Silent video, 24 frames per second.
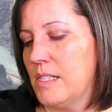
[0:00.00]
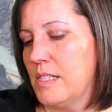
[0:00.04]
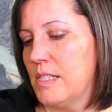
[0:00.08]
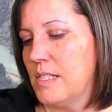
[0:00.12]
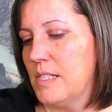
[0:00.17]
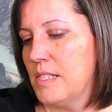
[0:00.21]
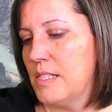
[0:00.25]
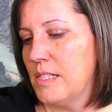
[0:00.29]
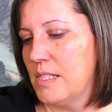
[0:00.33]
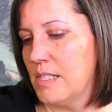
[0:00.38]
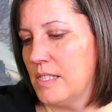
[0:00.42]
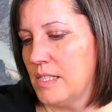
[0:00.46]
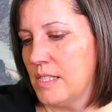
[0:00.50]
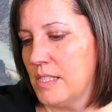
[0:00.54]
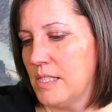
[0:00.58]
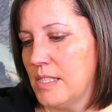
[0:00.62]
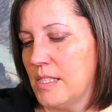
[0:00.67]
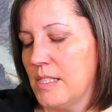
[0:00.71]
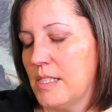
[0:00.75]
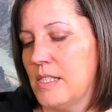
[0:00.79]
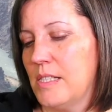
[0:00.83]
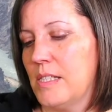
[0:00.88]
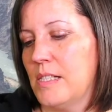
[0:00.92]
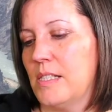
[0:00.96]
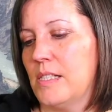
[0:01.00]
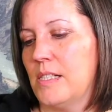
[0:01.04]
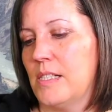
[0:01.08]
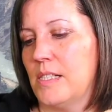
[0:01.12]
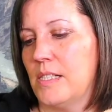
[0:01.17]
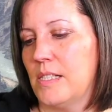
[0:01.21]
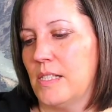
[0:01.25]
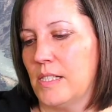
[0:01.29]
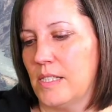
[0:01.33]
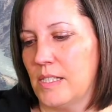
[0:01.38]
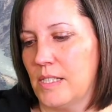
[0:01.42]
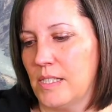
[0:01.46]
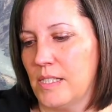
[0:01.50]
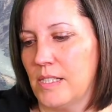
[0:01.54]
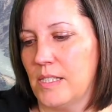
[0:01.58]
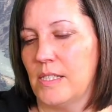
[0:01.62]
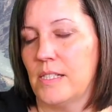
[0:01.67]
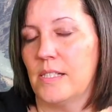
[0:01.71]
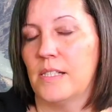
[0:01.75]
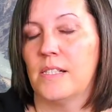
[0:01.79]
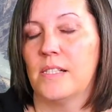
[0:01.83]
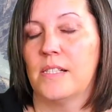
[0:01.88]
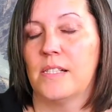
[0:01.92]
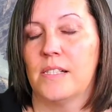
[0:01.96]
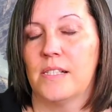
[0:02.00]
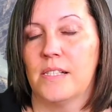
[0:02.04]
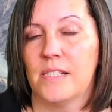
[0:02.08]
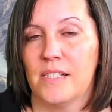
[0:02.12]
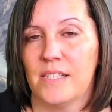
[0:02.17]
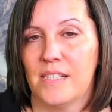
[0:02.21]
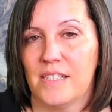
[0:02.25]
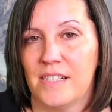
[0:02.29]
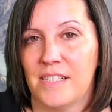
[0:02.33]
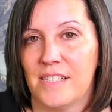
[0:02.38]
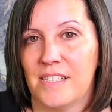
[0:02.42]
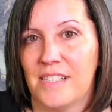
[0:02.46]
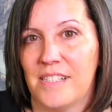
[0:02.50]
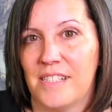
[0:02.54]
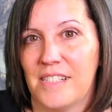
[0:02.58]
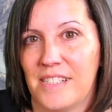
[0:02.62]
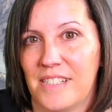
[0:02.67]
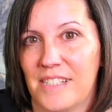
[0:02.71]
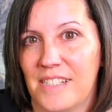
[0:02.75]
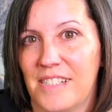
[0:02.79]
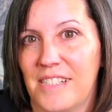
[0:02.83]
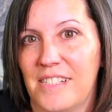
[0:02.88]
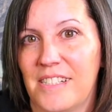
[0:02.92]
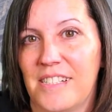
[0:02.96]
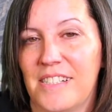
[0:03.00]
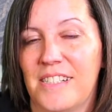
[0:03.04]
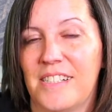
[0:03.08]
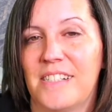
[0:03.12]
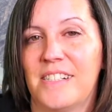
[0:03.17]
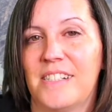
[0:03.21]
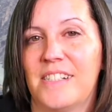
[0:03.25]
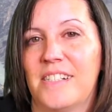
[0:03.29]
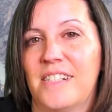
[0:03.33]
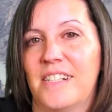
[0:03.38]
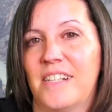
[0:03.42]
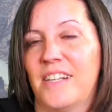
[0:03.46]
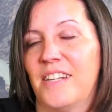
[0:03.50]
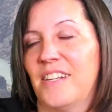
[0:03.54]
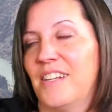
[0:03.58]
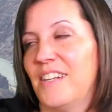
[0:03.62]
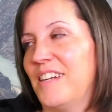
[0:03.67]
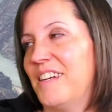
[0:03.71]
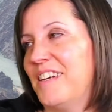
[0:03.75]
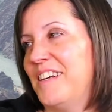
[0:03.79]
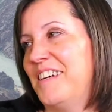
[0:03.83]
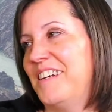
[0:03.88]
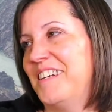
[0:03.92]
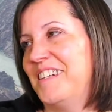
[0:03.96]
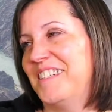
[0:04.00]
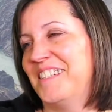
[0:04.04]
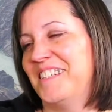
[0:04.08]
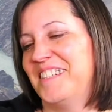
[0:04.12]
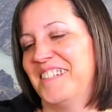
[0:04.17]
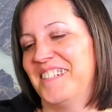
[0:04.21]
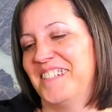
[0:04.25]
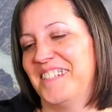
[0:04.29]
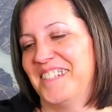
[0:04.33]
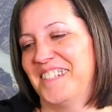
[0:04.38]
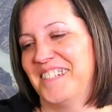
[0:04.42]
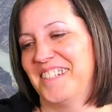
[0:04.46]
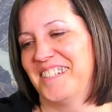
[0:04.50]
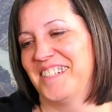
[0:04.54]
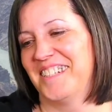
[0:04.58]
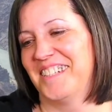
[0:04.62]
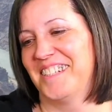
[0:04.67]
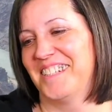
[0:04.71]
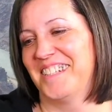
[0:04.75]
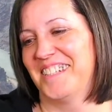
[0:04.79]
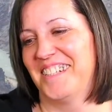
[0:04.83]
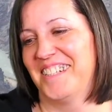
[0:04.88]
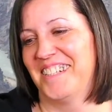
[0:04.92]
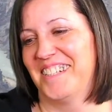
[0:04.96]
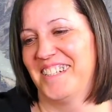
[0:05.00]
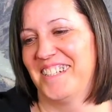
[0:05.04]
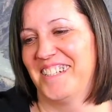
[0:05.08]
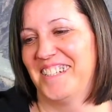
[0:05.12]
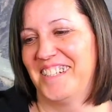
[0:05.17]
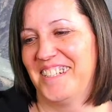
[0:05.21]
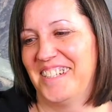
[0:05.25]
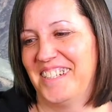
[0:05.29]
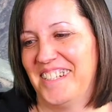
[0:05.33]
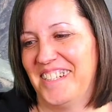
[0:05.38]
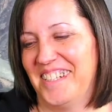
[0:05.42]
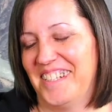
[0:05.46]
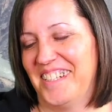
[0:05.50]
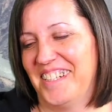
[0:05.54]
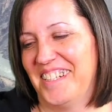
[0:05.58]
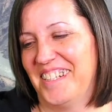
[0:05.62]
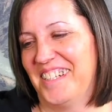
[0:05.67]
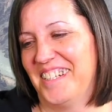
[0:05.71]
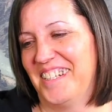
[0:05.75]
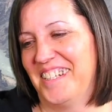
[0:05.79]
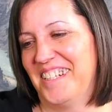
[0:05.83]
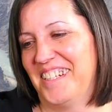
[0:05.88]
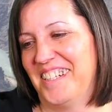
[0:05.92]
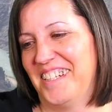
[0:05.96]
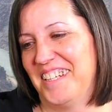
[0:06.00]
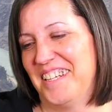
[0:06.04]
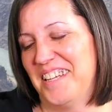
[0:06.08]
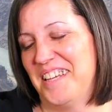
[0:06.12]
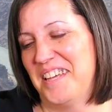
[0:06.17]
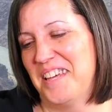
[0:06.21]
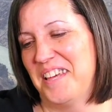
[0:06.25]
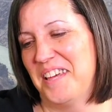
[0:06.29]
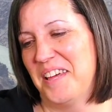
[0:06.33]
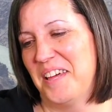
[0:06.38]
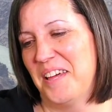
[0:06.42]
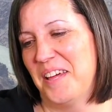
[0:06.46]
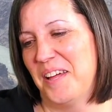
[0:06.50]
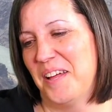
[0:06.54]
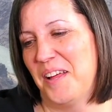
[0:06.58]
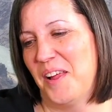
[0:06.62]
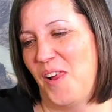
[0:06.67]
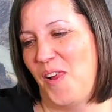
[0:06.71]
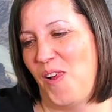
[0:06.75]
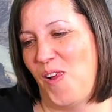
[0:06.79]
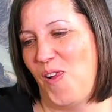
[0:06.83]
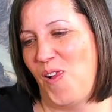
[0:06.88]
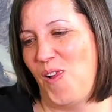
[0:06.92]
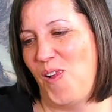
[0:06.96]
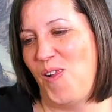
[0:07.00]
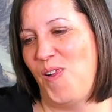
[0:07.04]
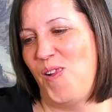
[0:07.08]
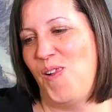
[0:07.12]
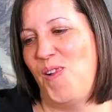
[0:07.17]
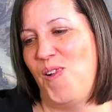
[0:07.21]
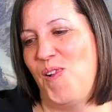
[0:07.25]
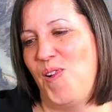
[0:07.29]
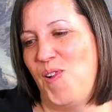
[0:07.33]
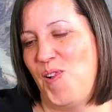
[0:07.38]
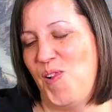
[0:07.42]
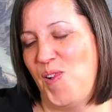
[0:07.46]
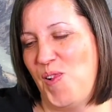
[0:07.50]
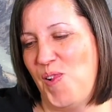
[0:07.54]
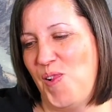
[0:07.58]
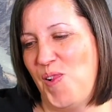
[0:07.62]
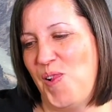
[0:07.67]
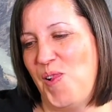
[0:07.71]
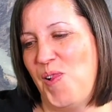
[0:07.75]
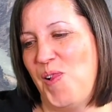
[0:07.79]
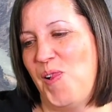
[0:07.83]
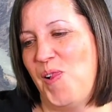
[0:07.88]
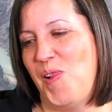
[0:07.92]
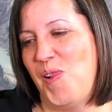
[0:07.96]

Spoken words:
(silent)